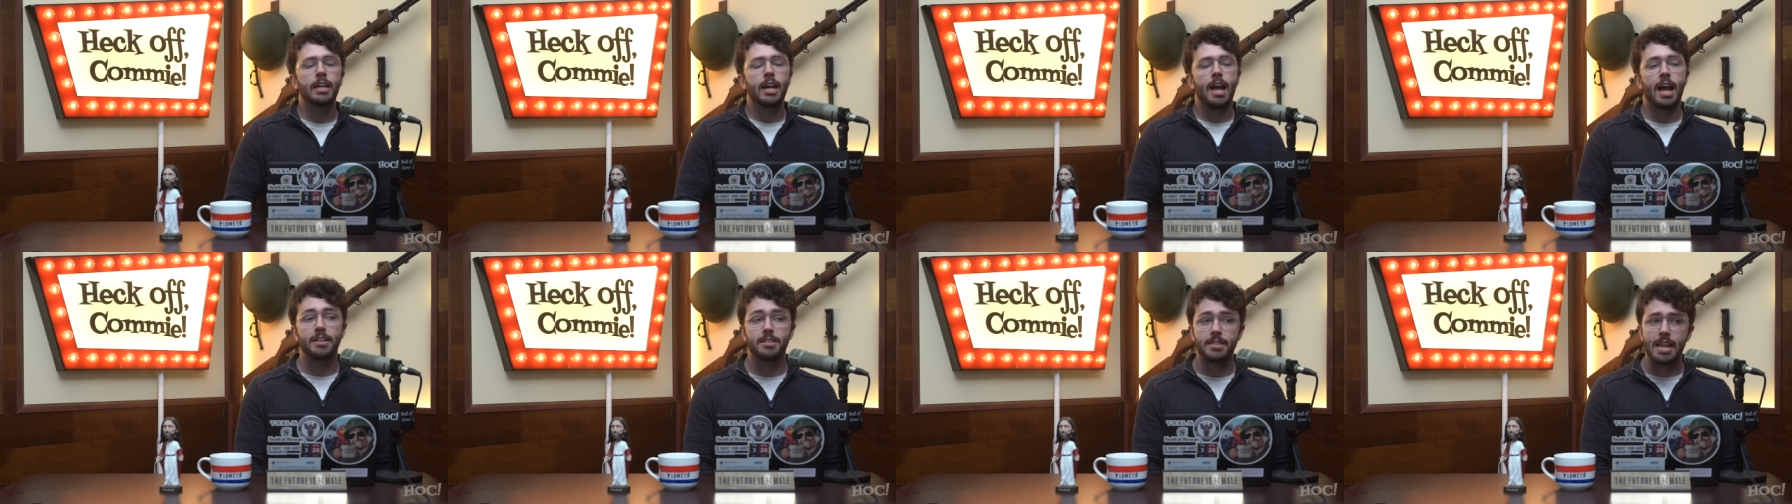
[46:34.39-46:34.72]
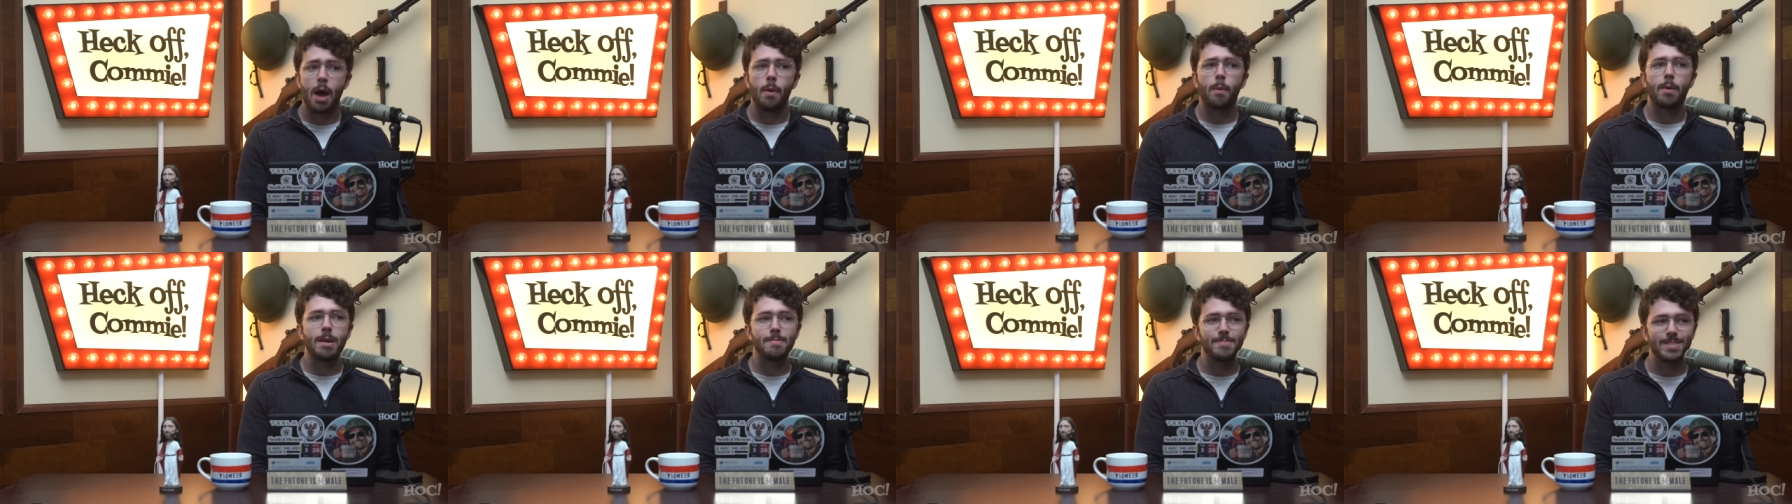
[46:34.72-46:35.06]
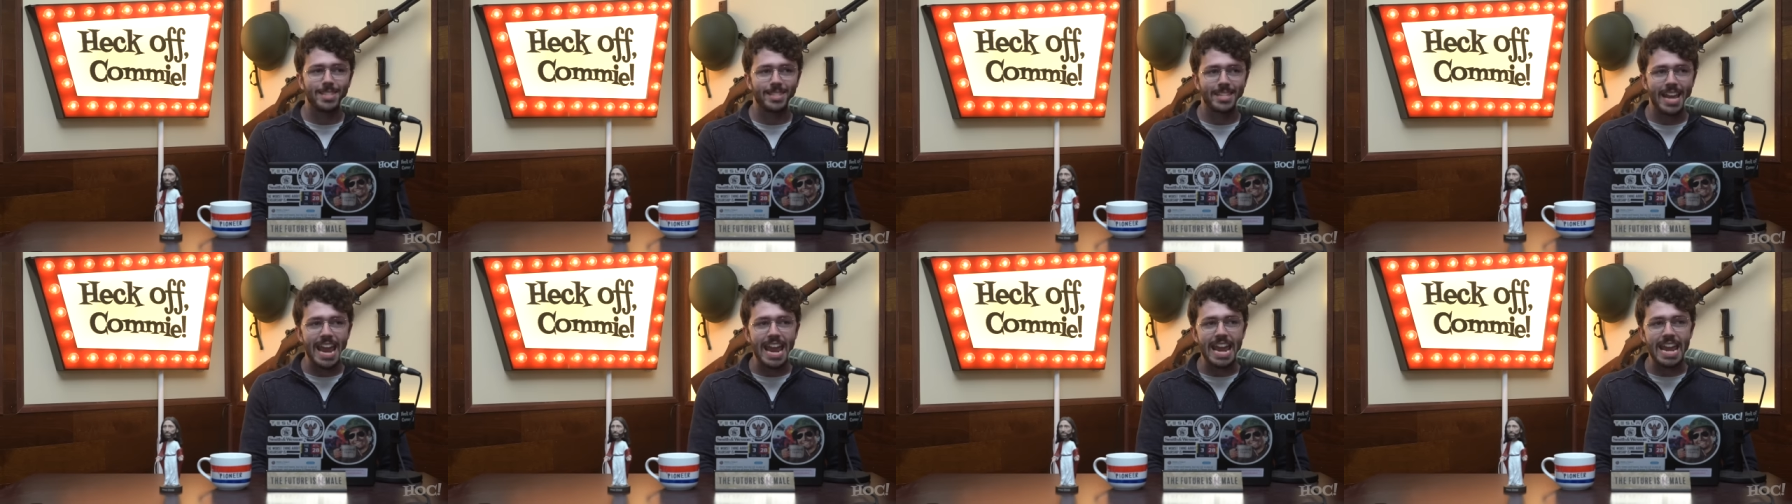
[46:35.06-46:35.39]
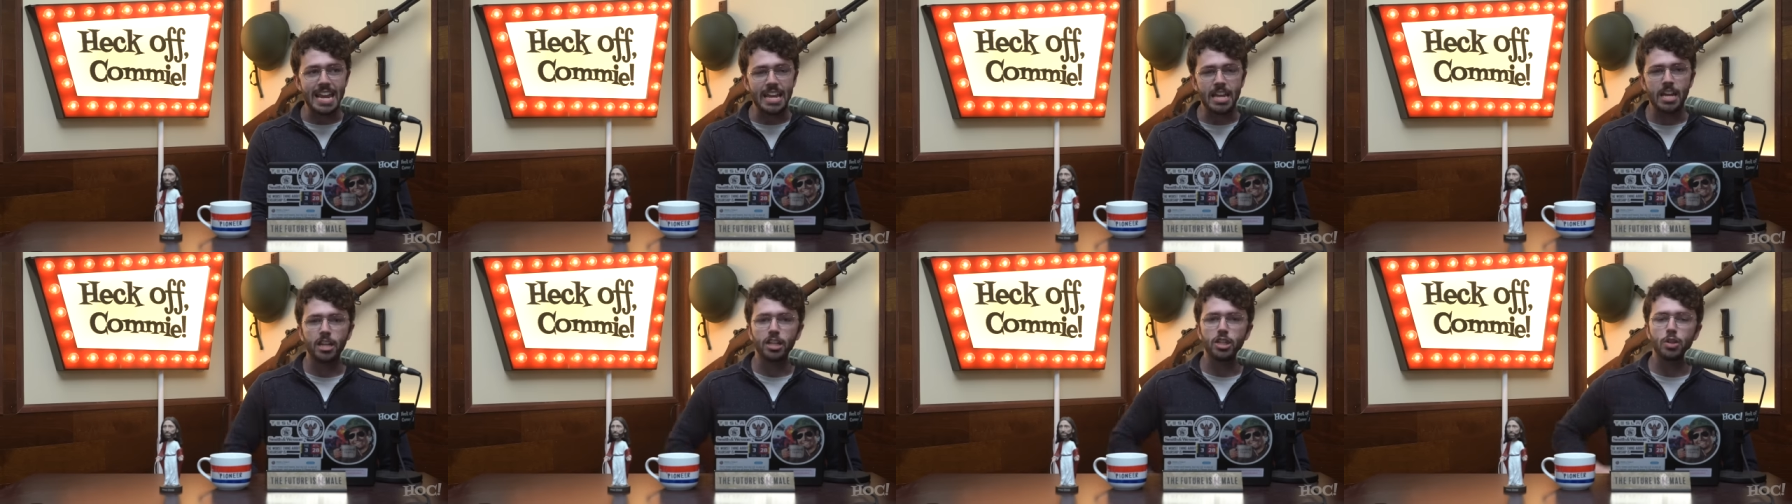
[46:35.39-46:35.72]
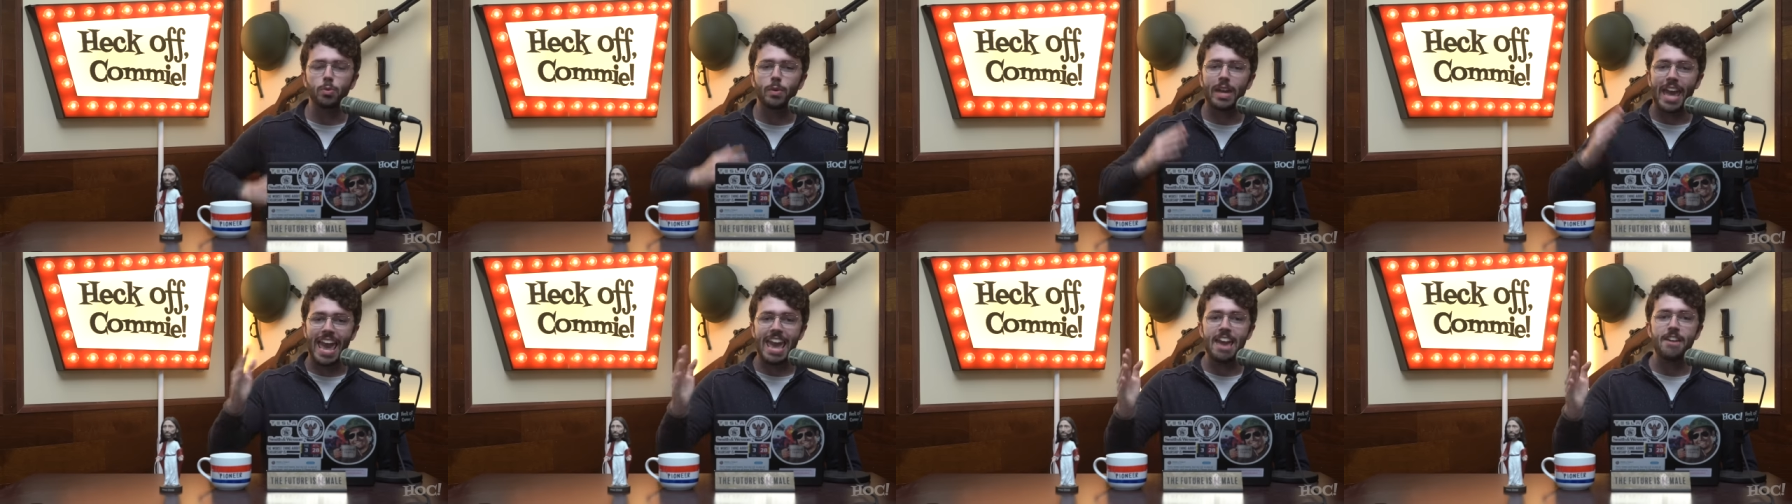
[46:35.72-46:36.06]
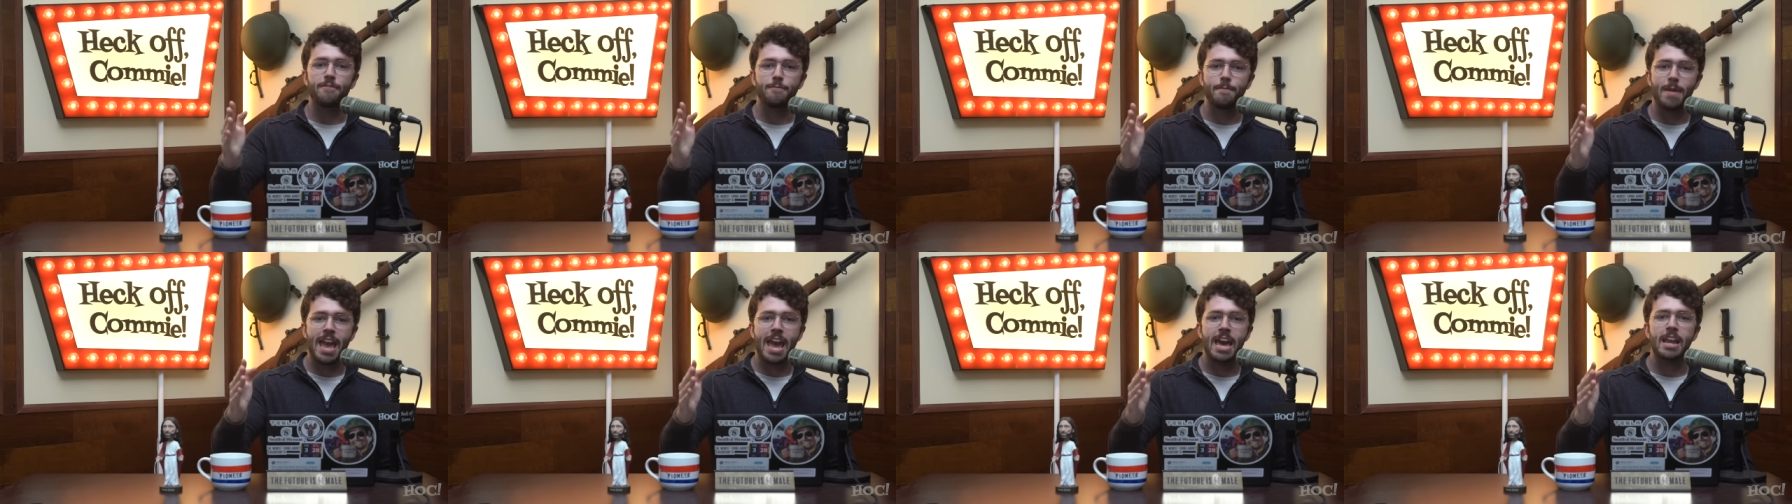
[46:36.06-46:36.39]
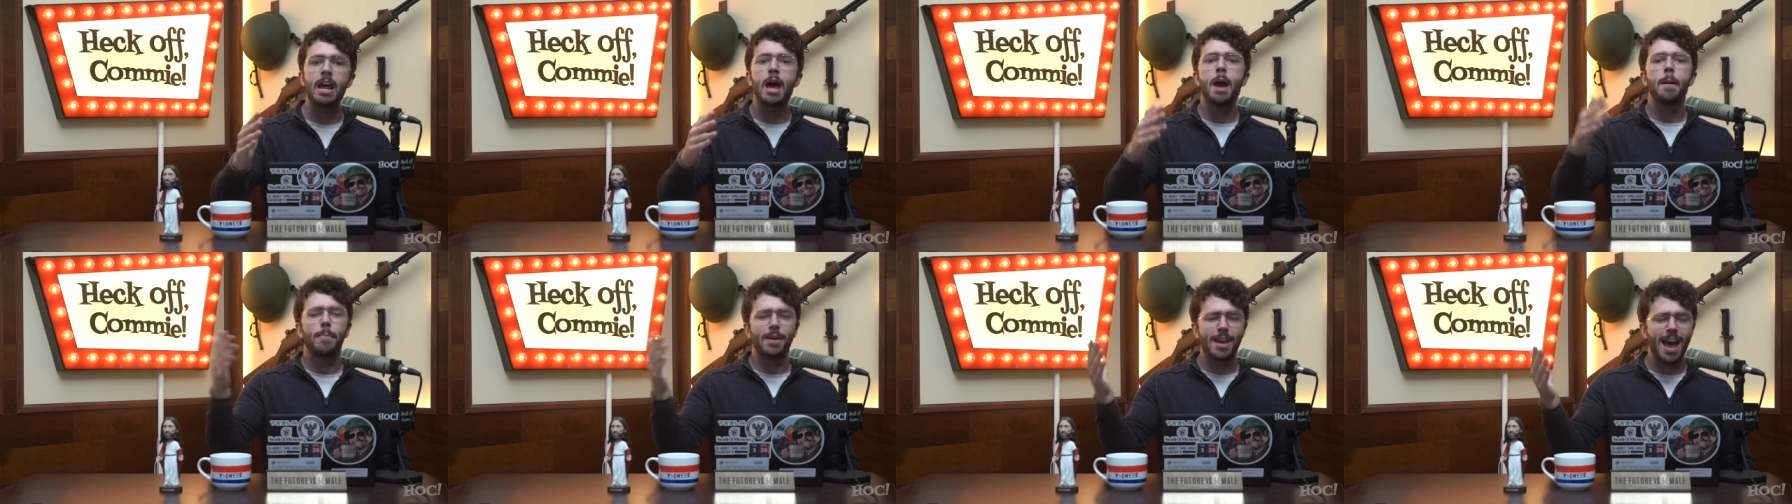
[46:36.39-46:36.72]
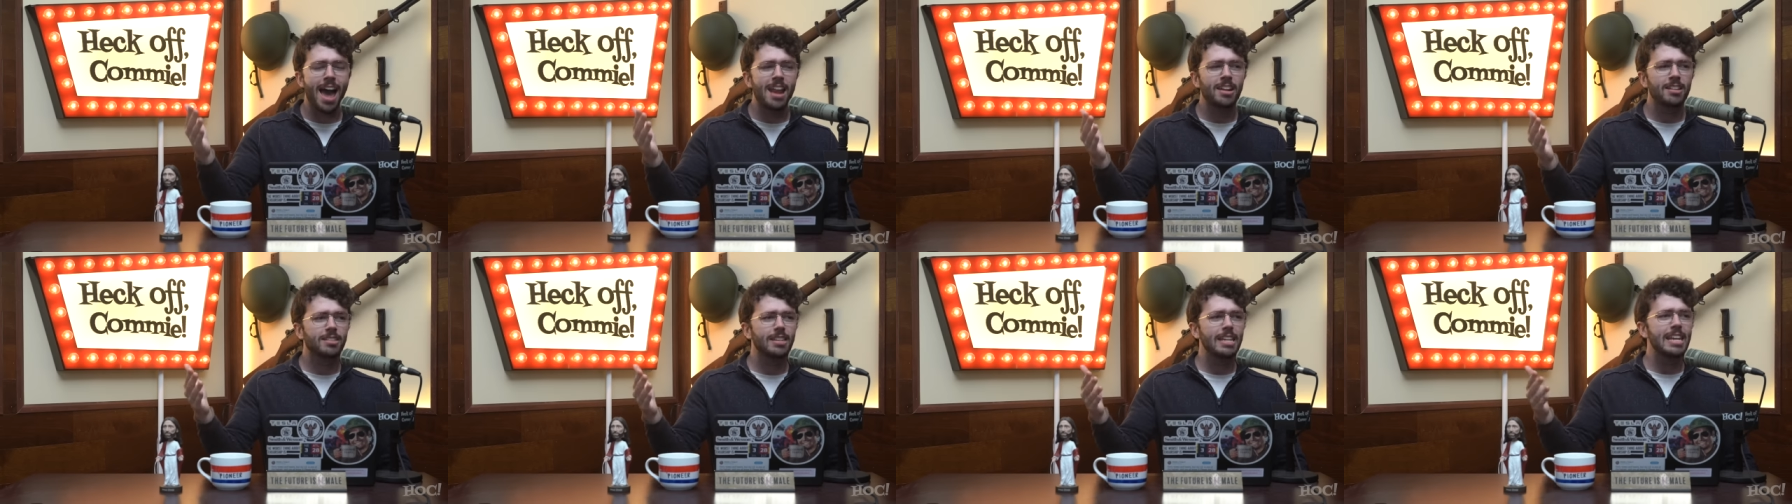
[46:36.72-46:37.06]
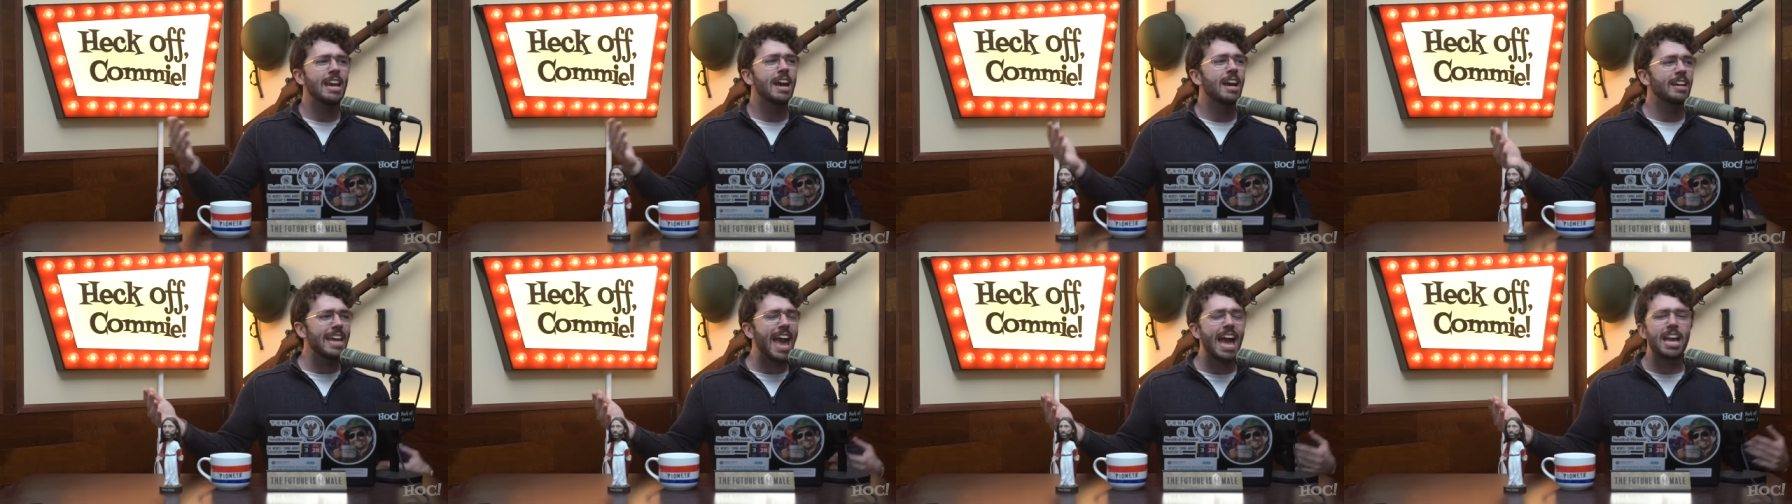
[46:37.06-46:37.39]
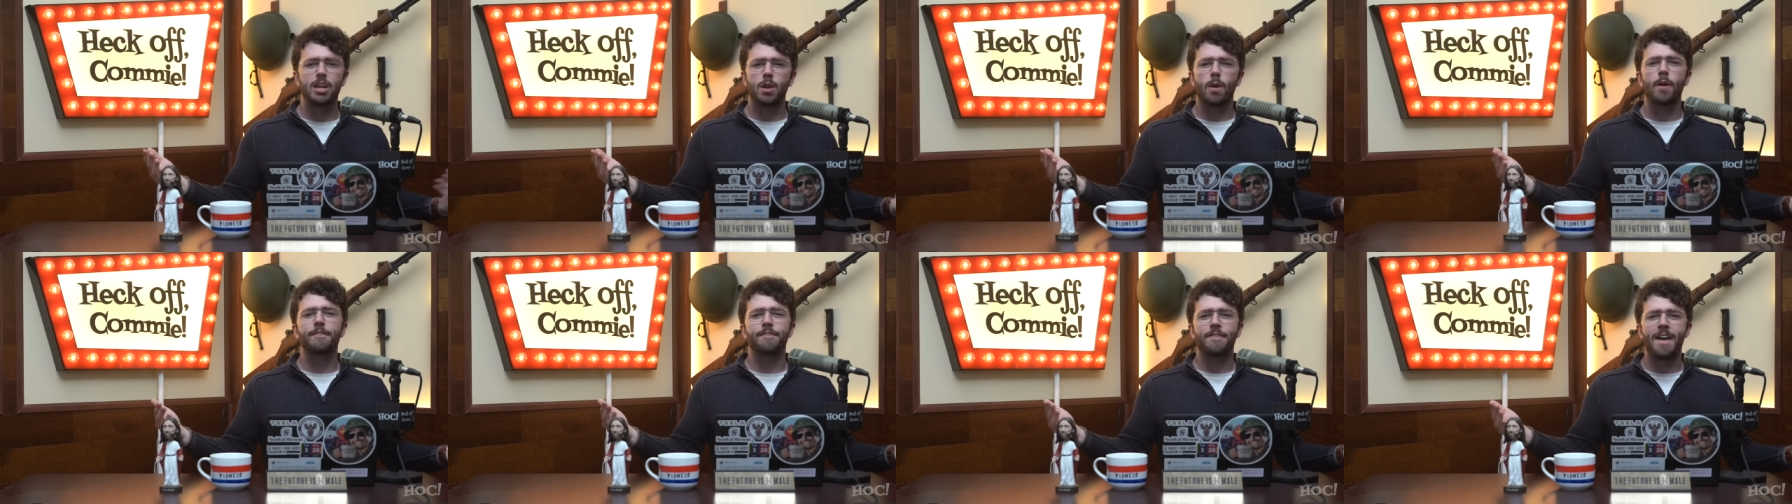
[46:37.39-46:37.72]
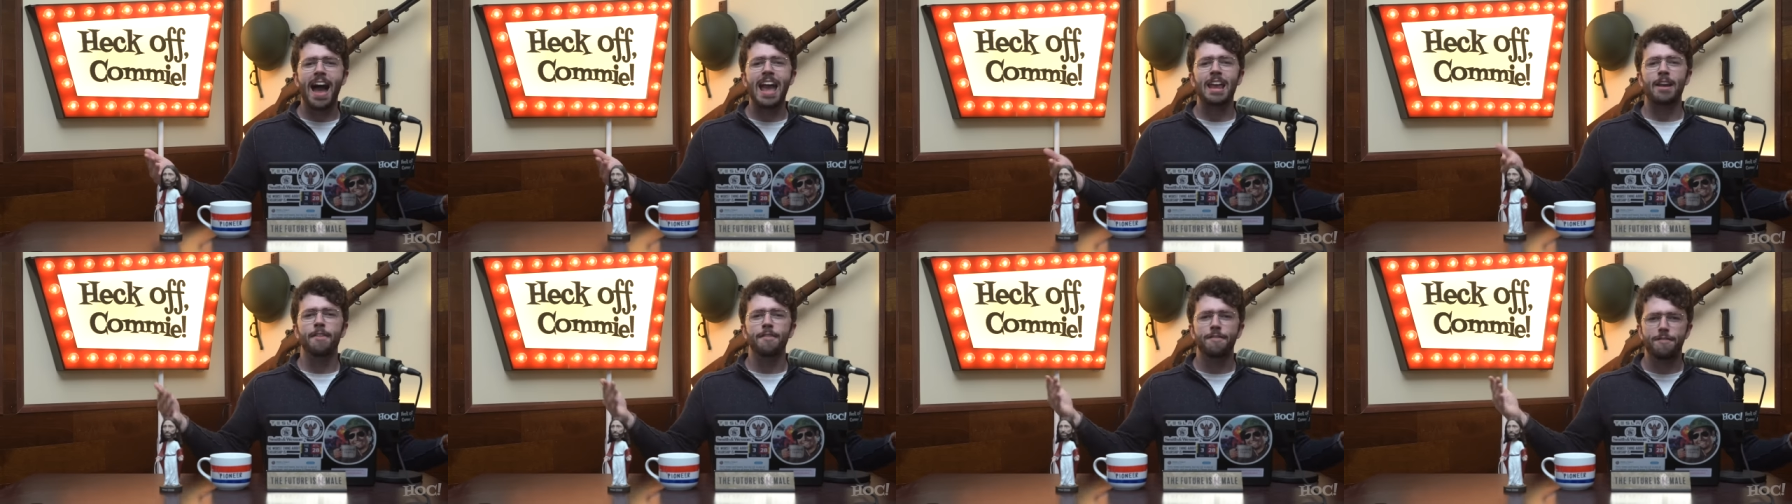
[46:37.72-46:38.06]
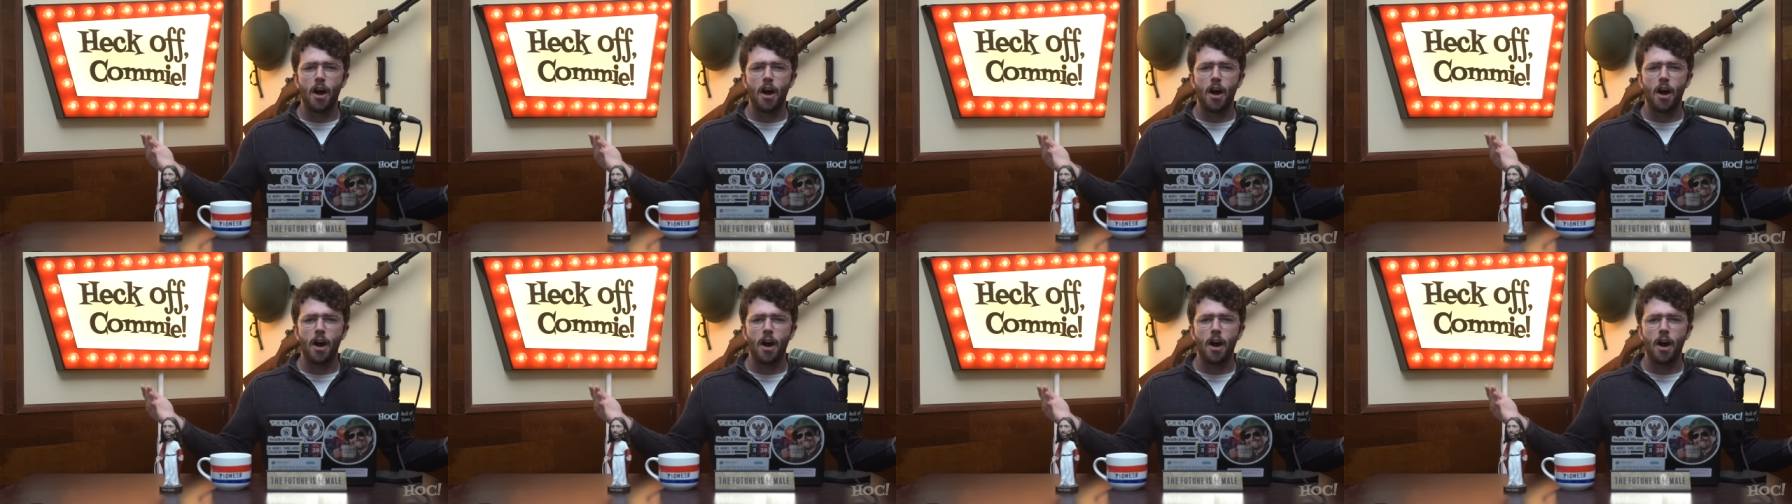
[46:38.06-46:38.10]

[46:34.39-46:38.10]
That's not what I'm saying, you caveman. But honestly, yeah, you know what? Fine